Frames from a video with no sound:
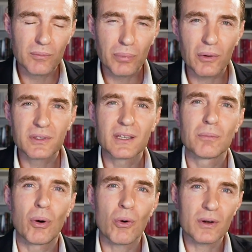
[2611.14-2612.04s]
both the
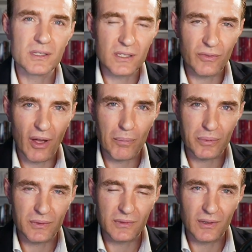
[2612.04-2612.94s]
importance of op
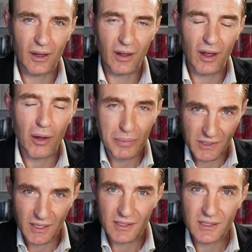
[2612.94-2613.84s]
uh,
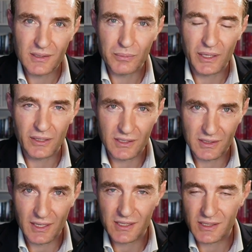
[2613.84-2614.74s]
opposites because
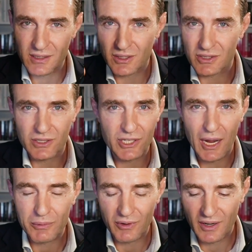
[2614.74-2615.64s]
this is there's a
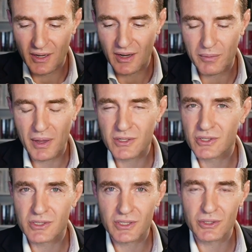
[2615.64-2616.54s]
chapter and I, I,
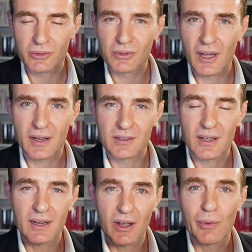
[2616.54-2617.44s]
mentioned to you and
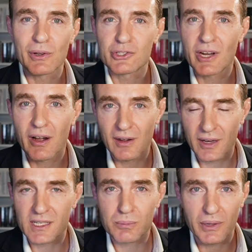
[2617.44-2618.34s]
and I will share
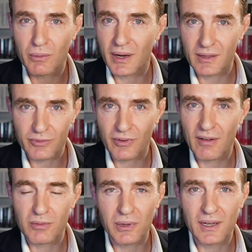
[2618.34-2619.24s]
links by the way for
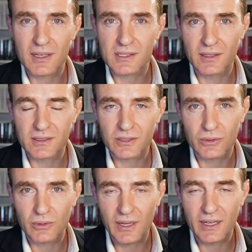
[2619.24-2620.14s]
everybody listening
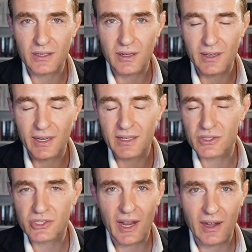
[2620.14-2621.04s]
to
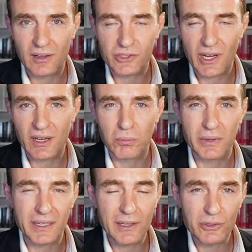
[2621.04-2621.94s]
Iain's channel channel
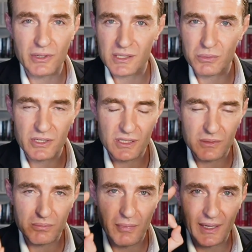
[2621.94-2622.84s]
McGilchrist which
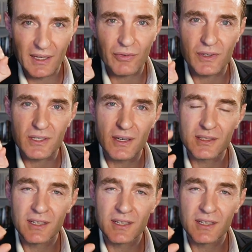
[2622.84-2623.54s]
is magnificent